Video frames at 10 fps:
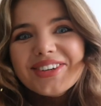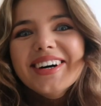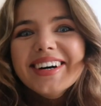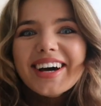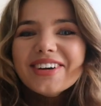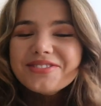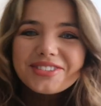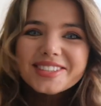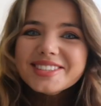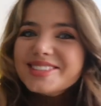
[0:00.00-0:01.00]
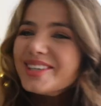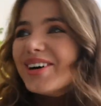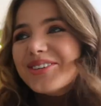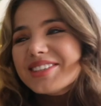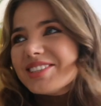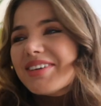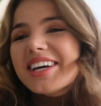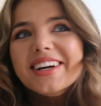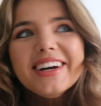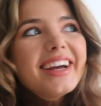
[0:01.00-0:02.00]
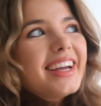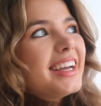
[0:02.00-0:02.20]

I feel so much better.